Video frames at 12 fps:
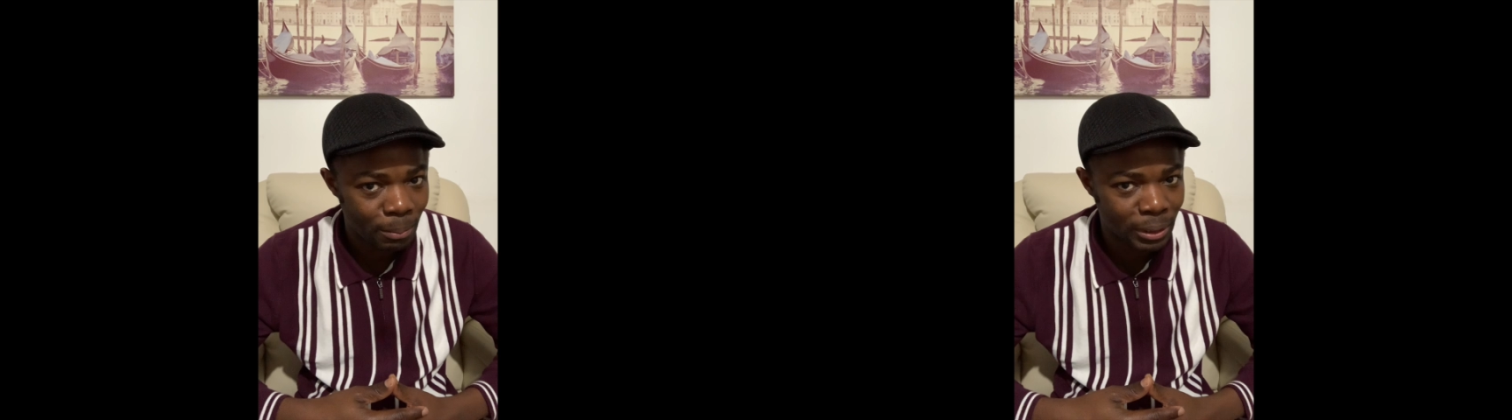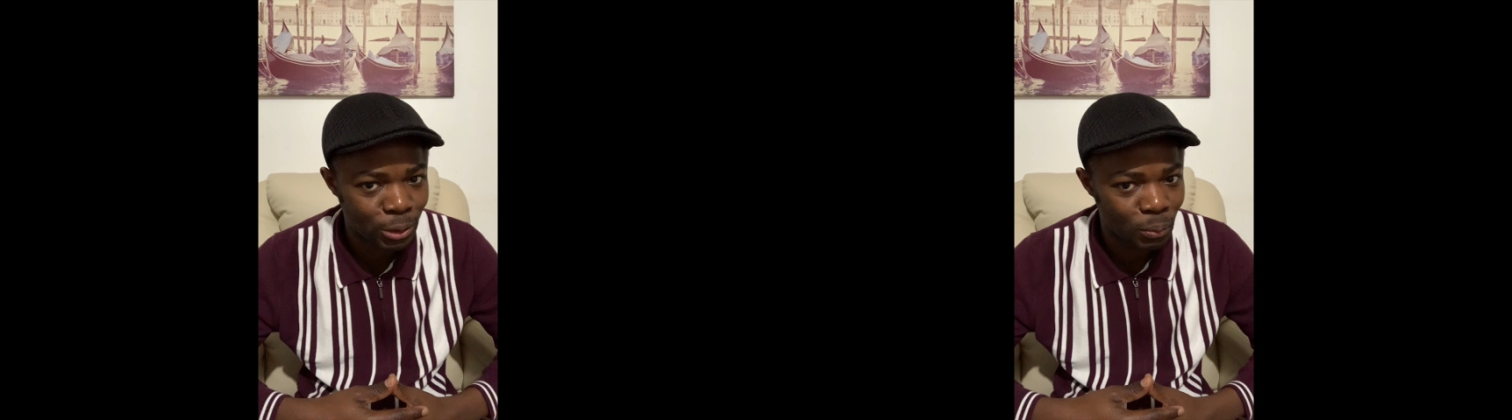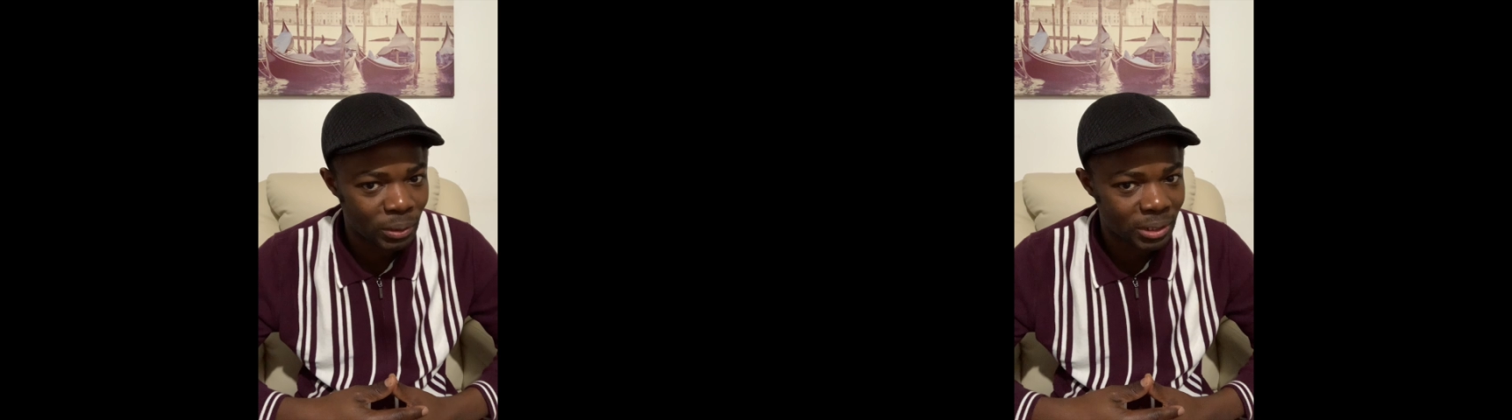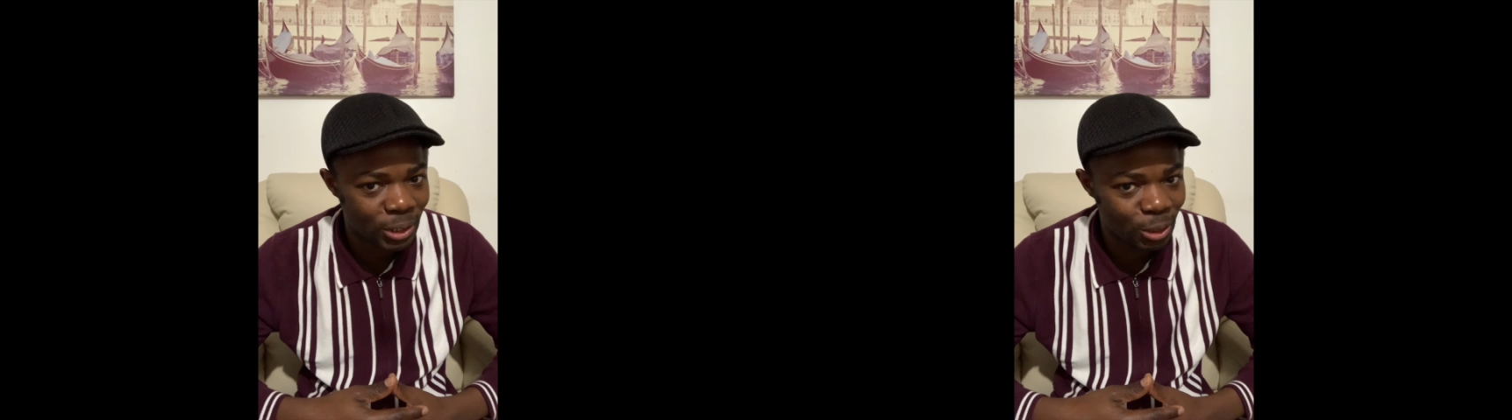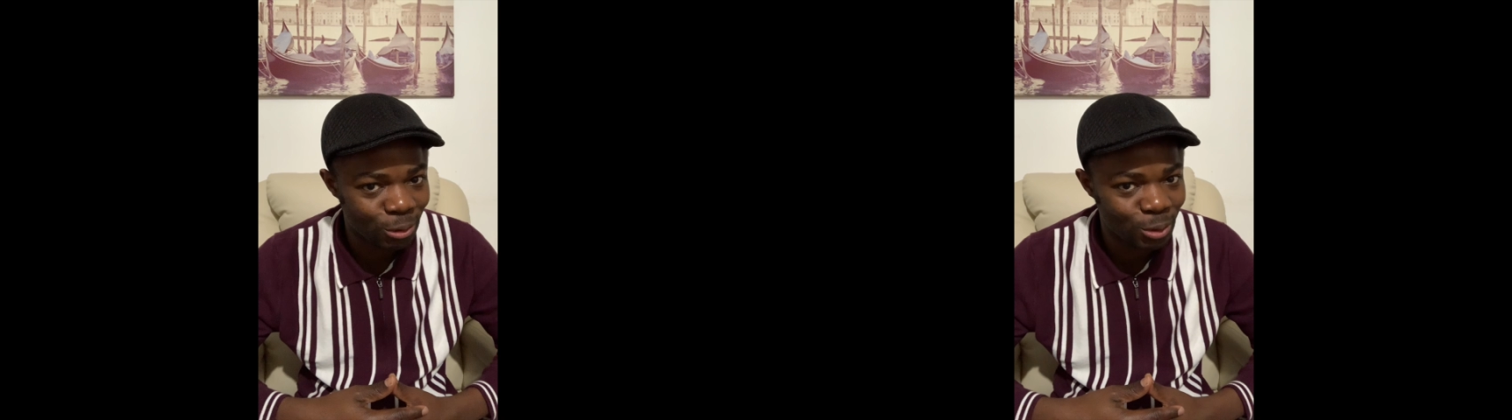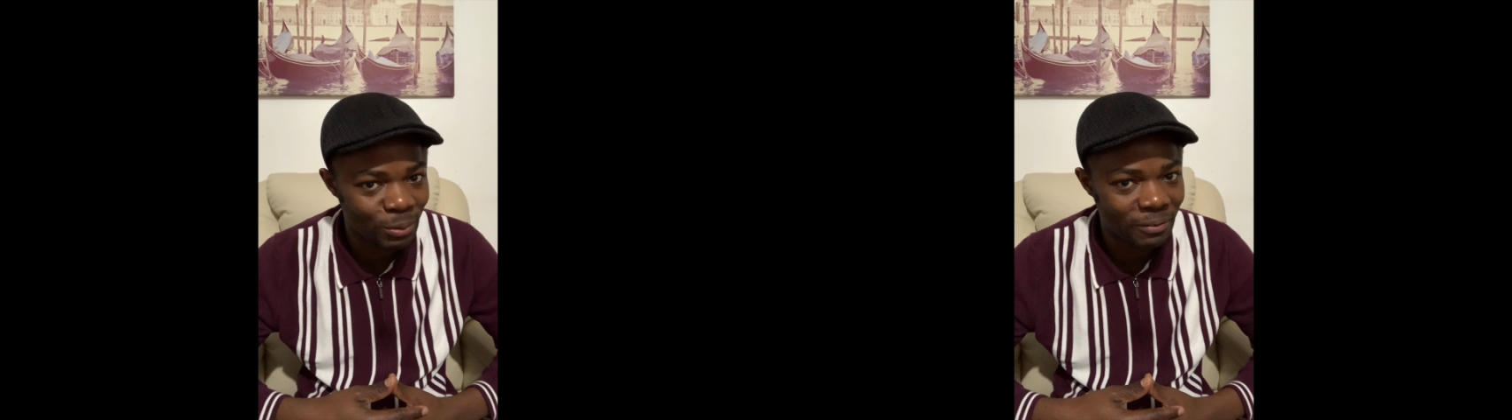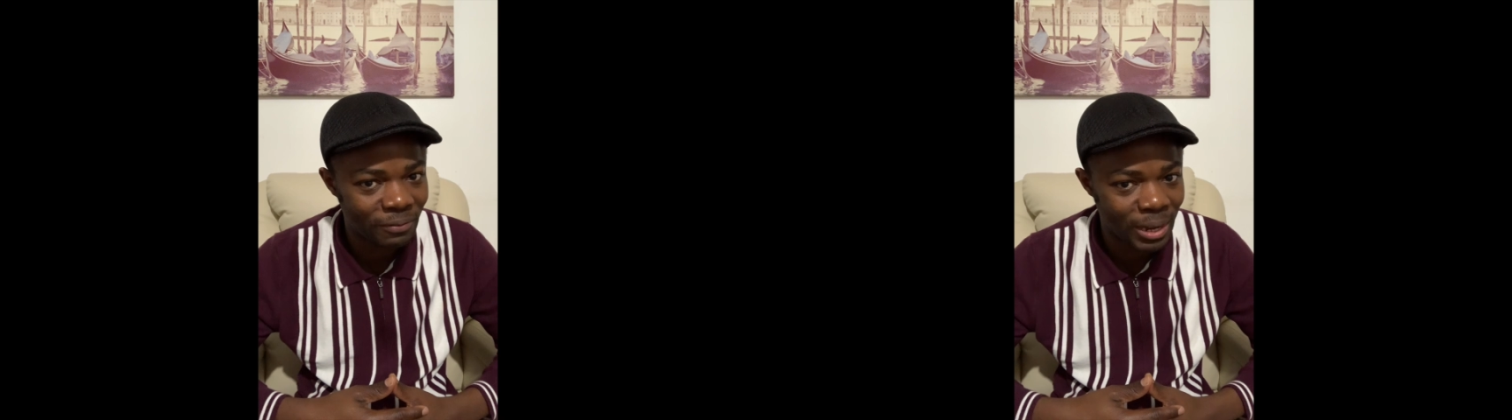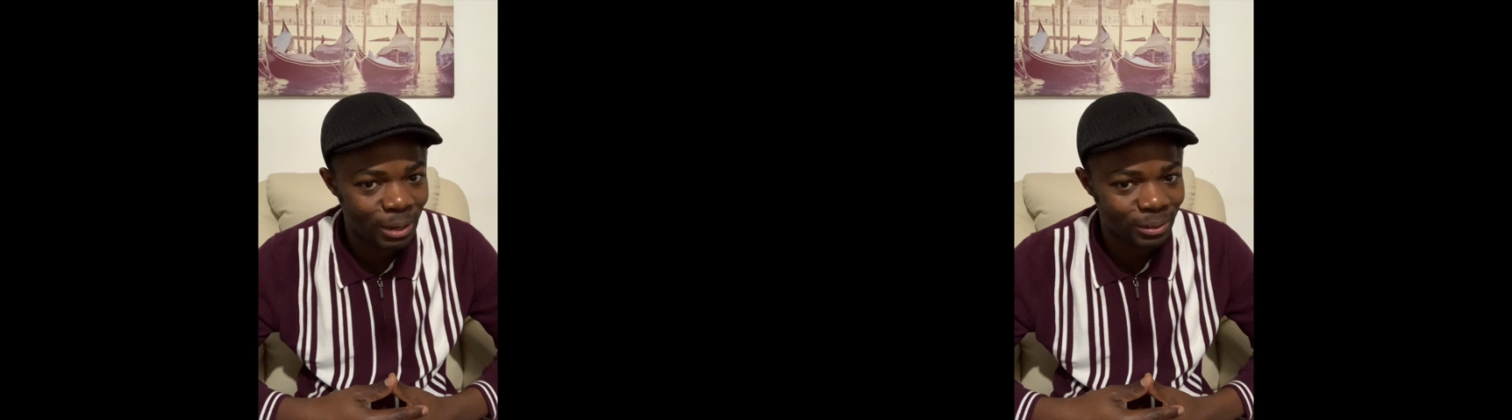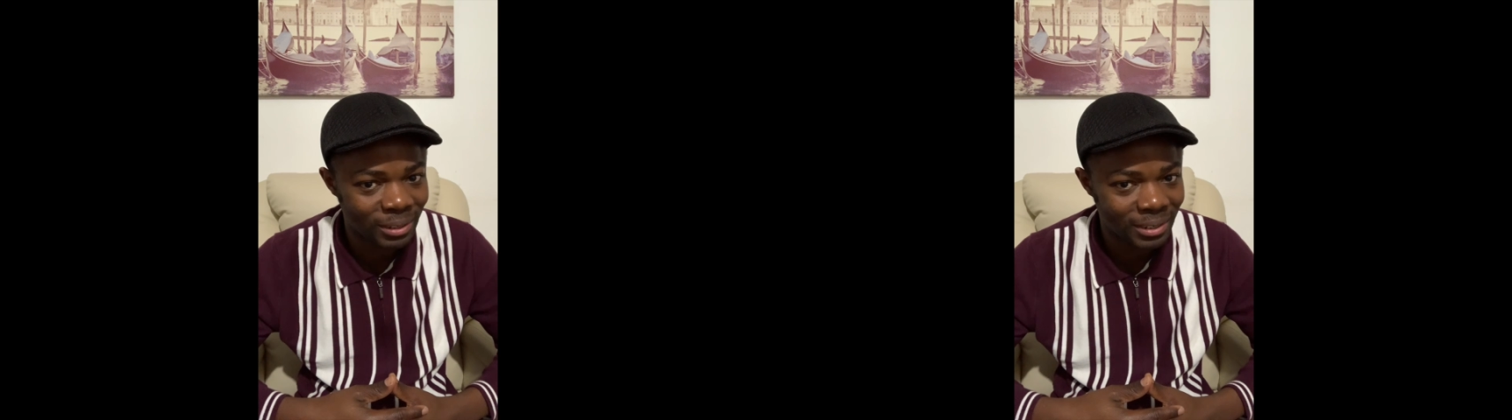But it was news when
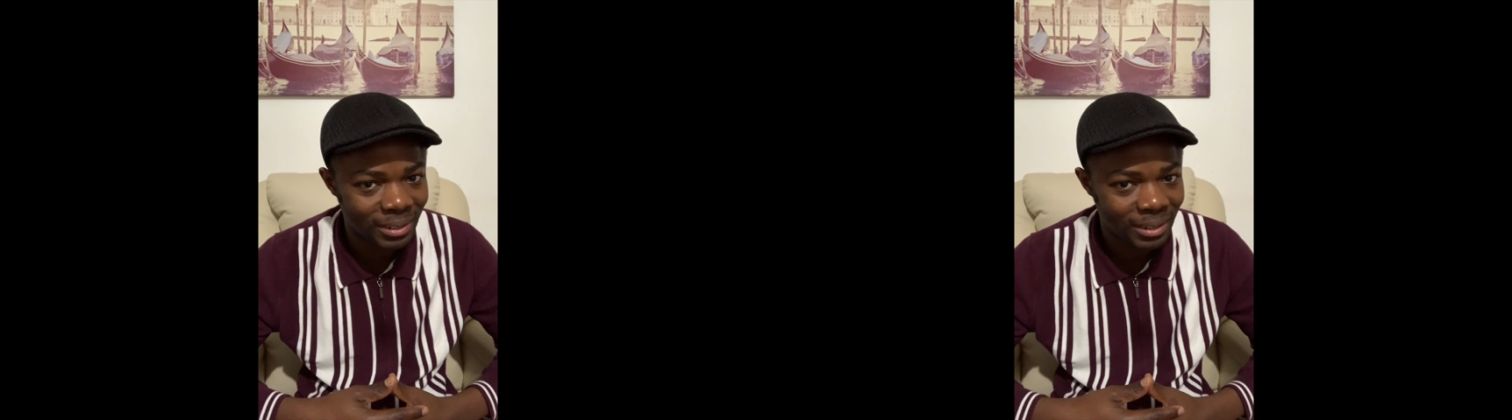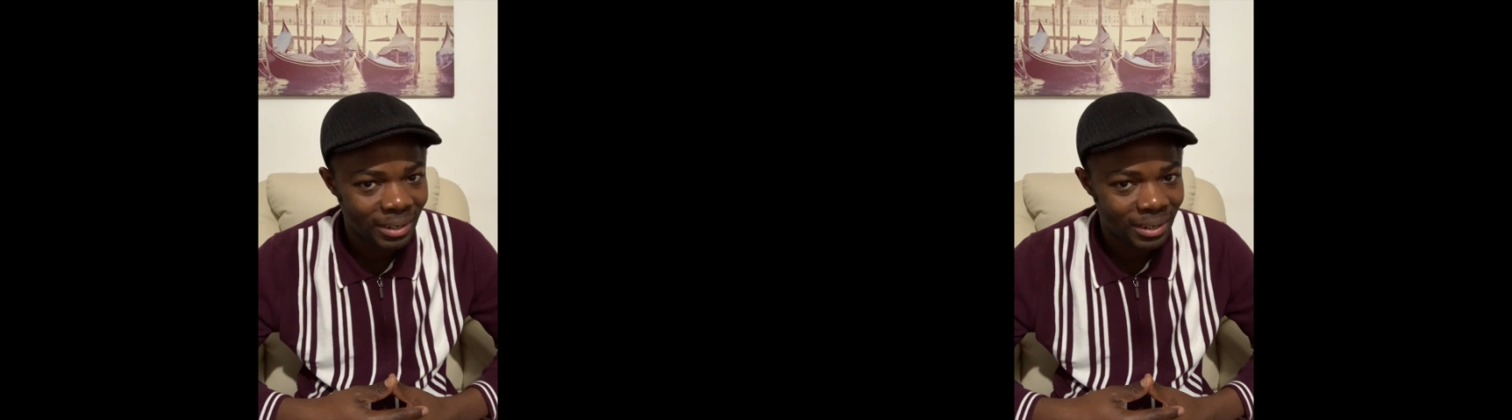found.